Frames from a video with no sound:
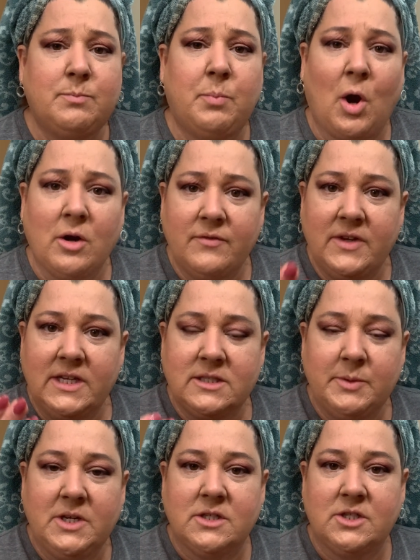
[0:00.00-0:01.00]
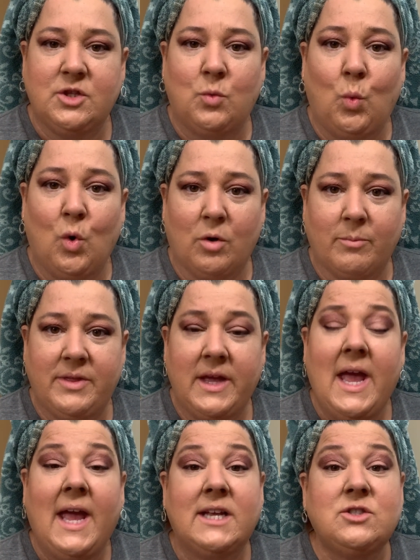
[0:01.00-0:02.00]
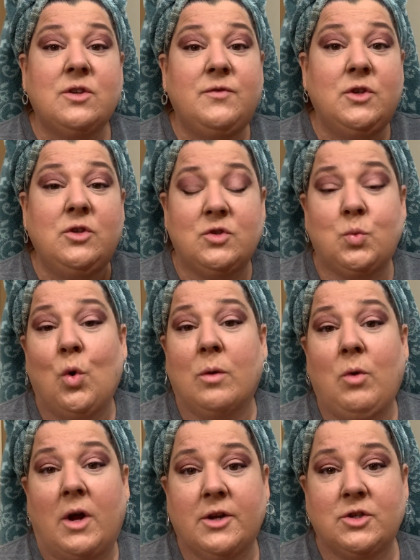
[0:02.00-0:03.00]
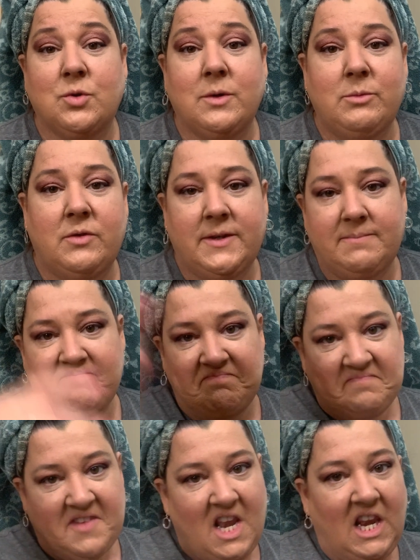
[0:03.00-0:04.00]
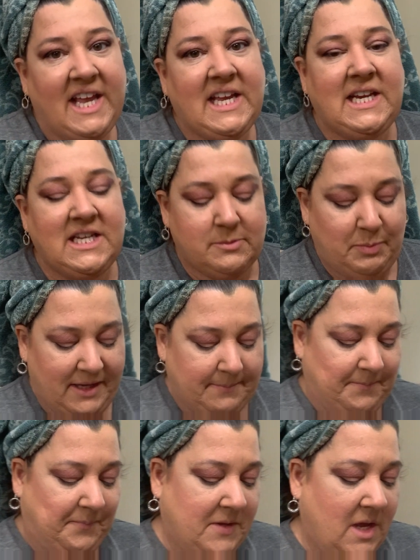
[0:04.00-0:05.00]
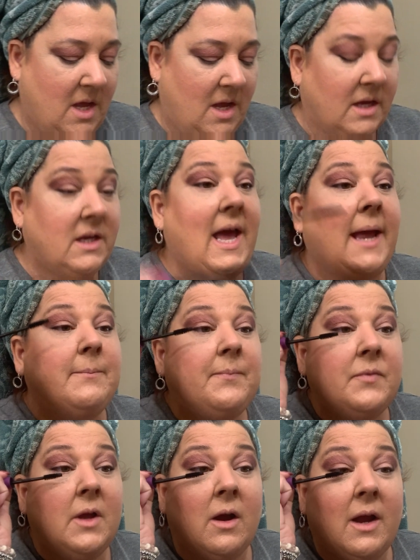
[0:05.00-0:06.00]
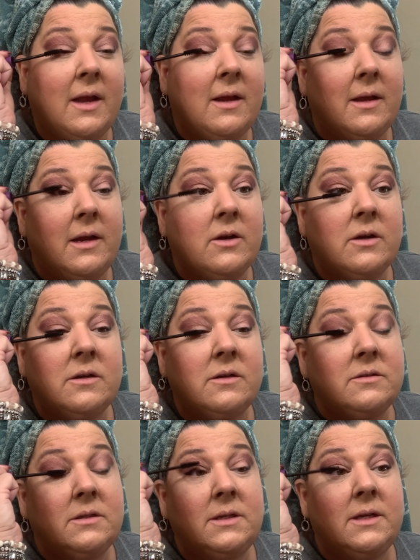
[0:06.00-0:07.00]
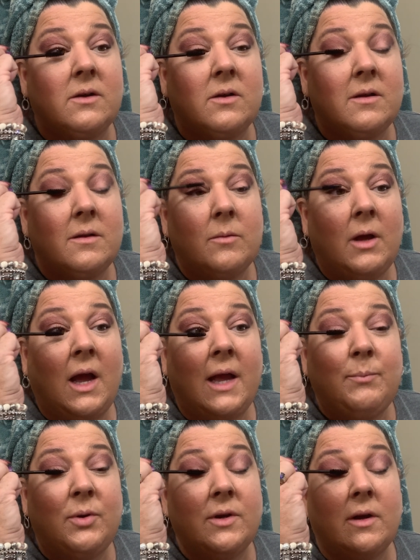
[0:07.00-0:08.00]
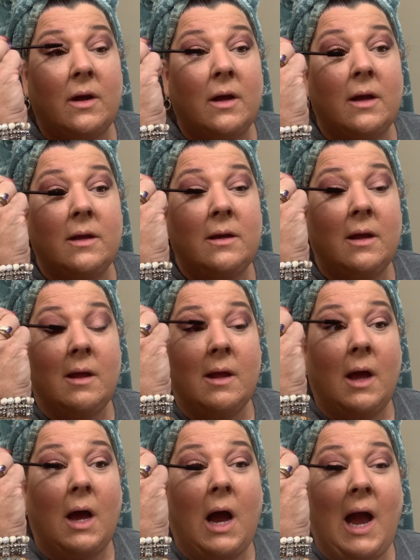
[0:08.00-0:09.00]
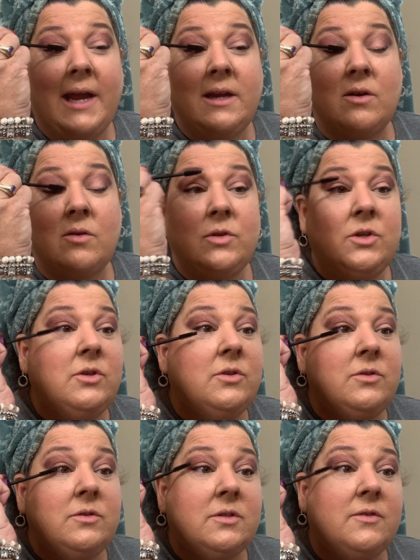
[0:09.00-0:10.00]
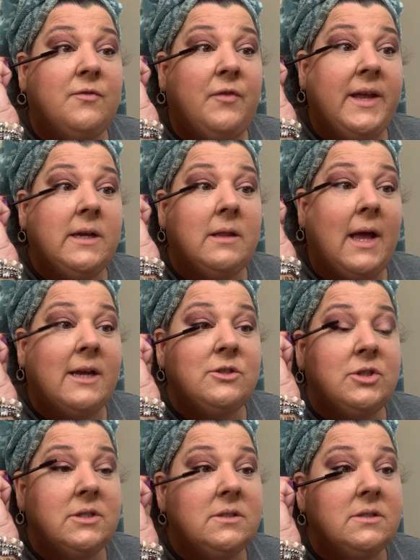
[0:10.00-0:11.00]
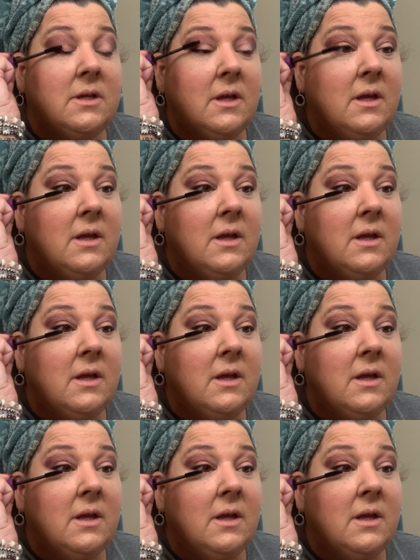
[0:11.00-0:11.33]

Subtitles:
part of it is because of the warmth. And so if you use warm water to remove it, lickety split. Okay. All right, here's the deal. I don't use fake lashes.